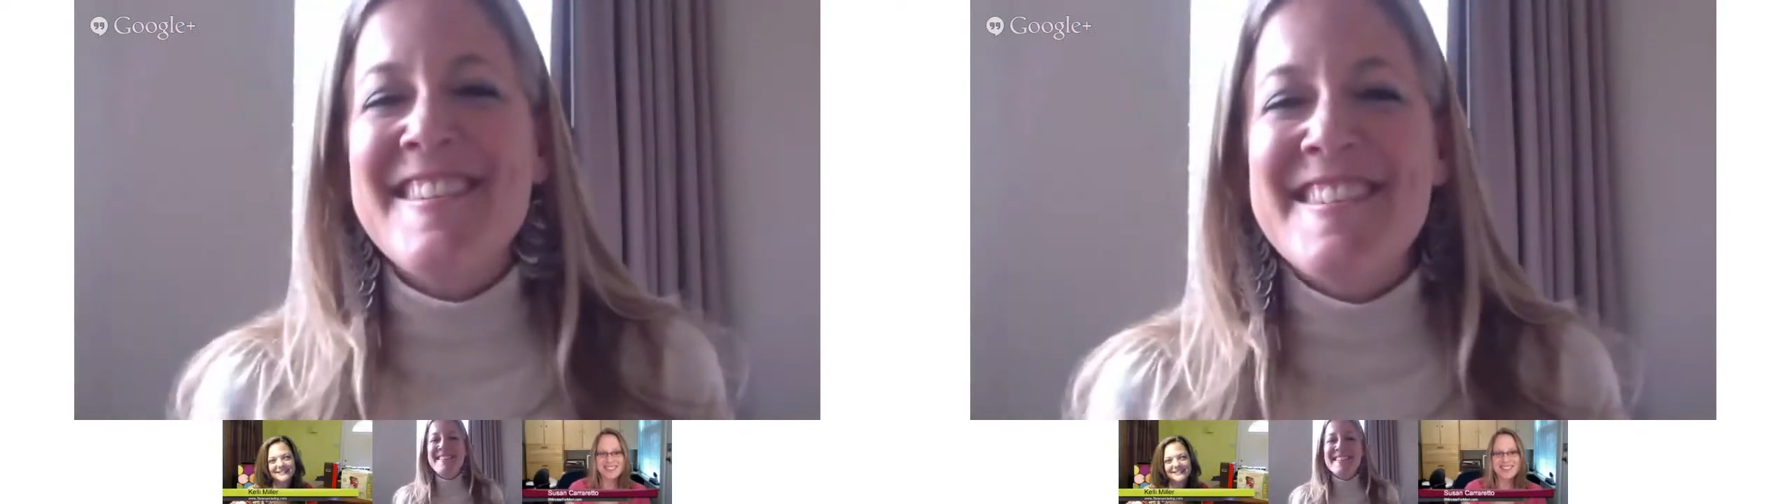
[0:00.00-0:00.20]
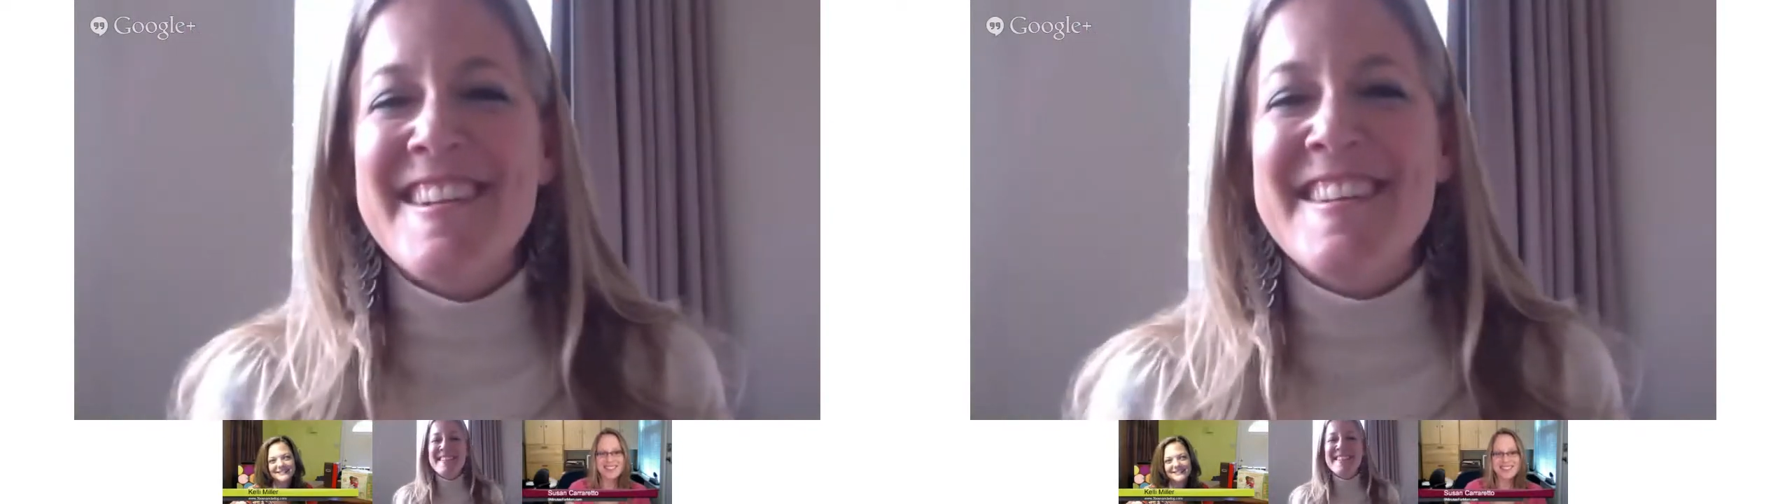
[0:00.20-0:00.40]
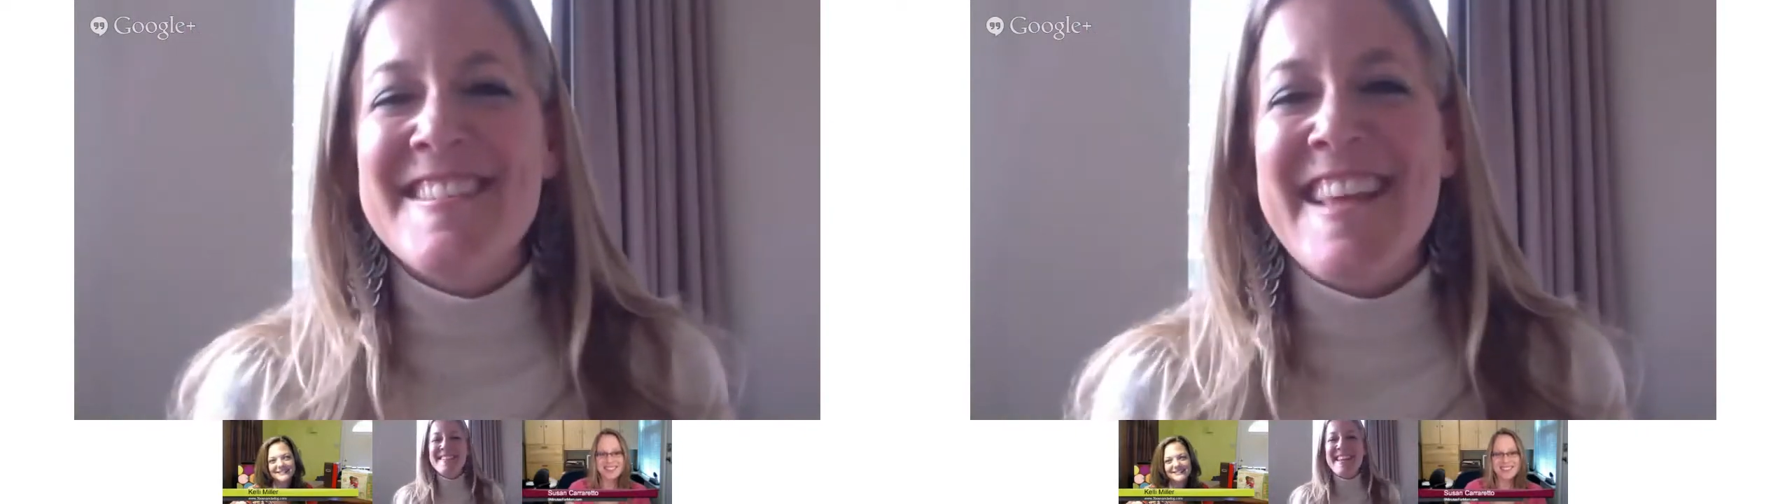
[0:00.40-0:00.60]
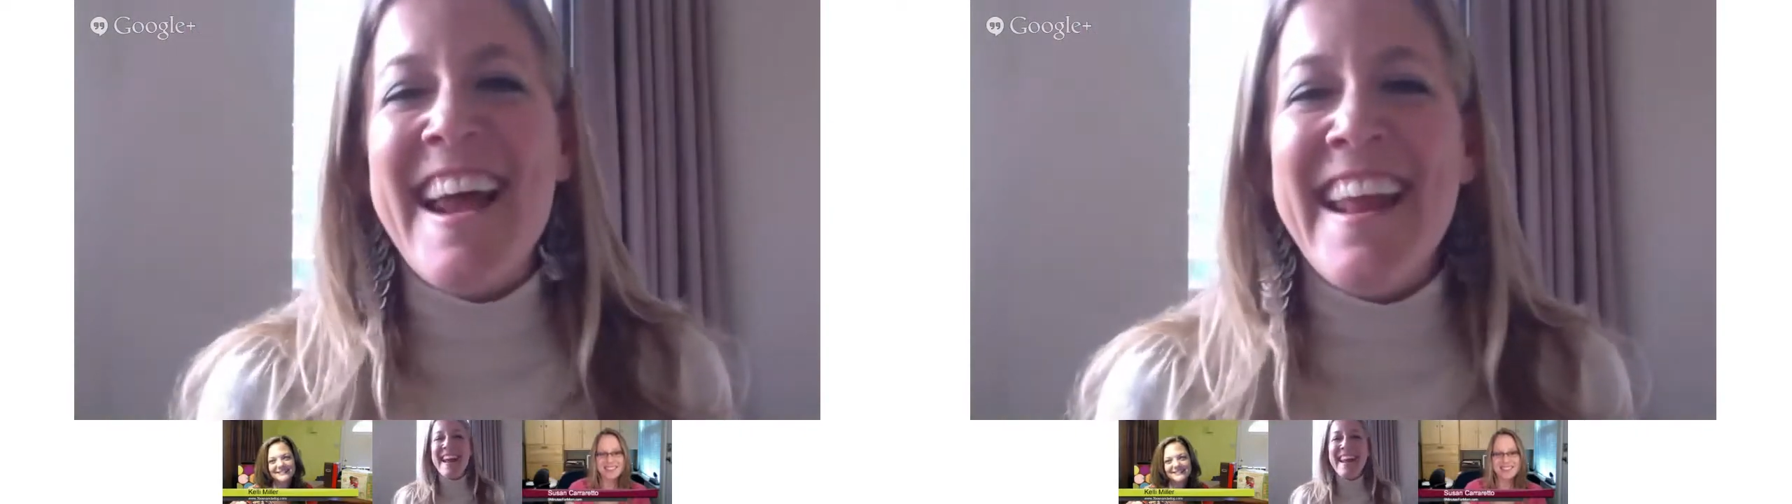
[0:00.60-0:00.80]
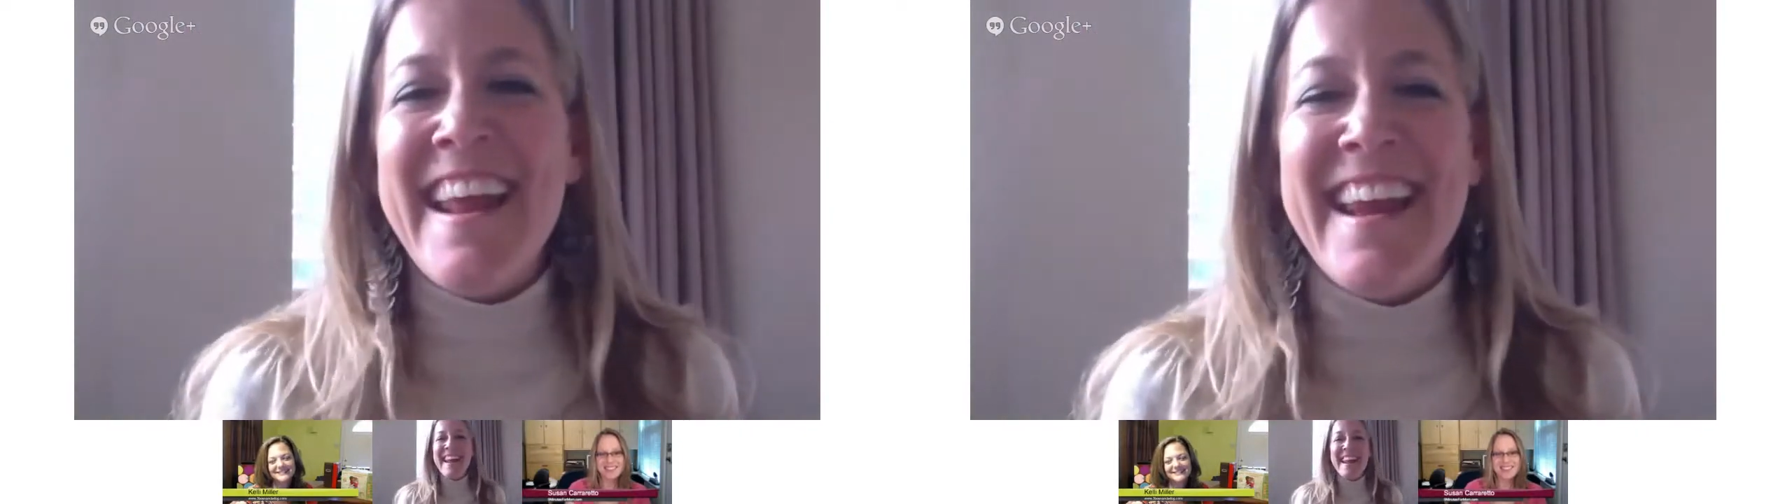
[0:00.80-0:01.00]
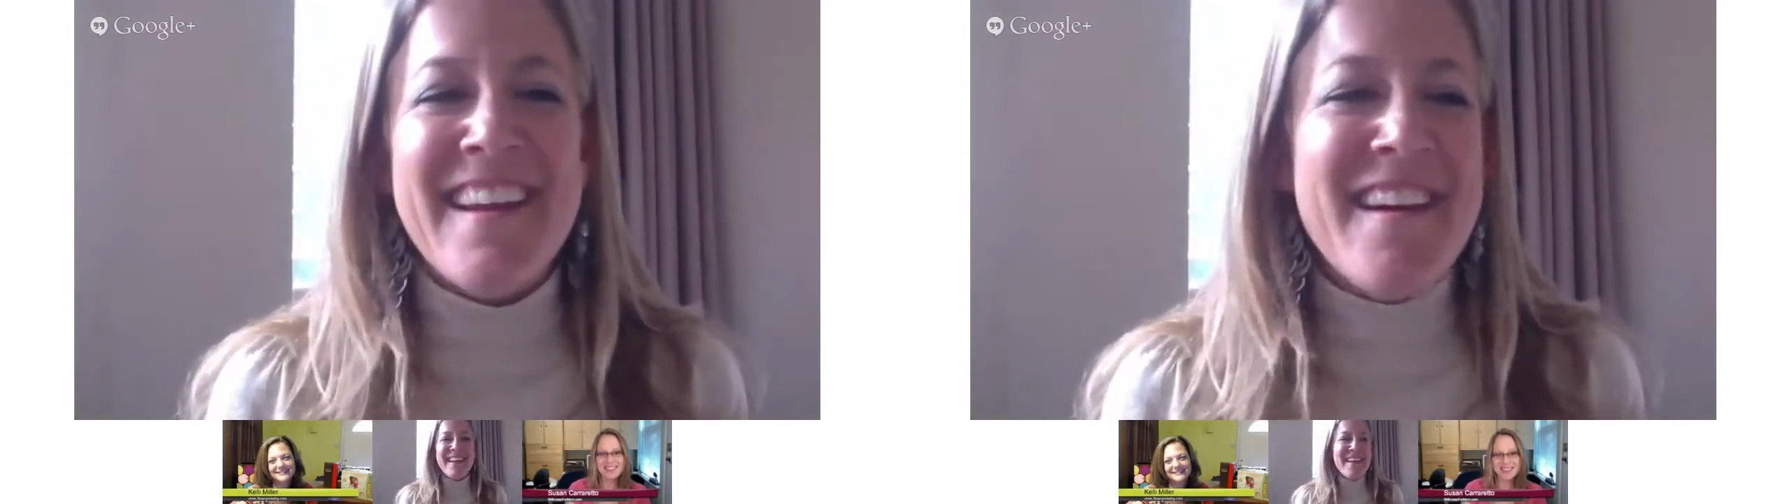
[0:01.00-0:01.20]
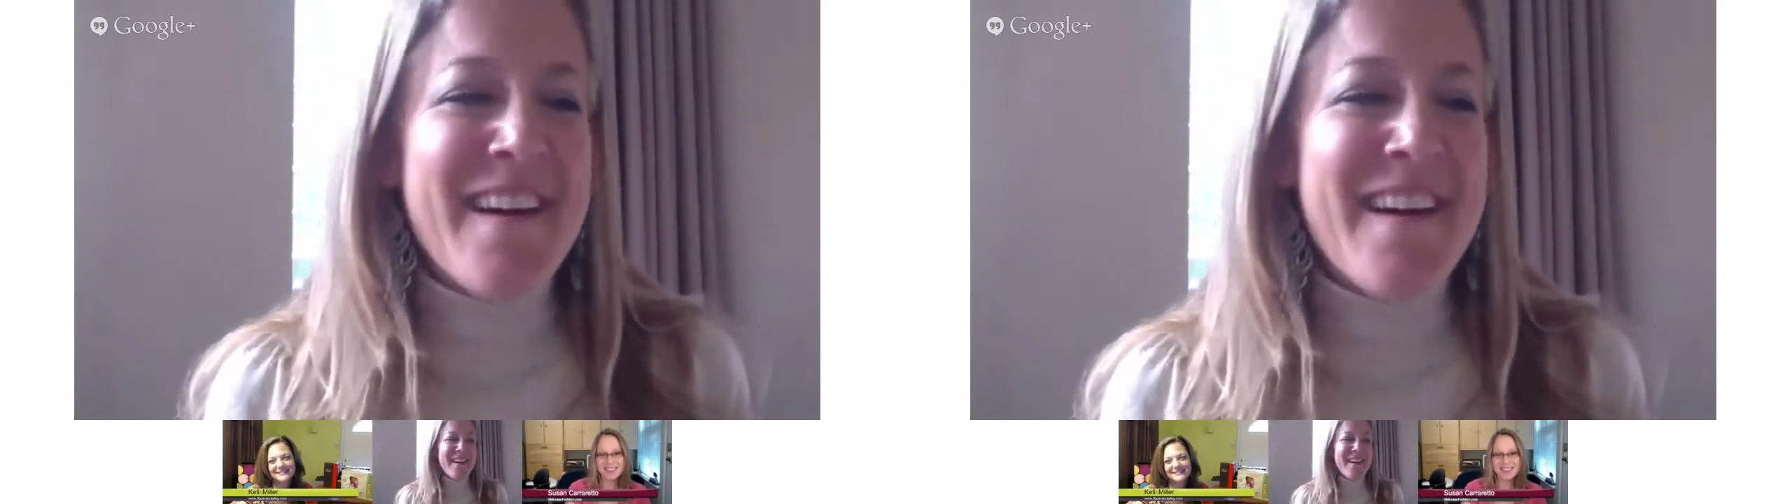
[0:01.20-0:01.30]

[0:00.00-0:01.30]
just exciting.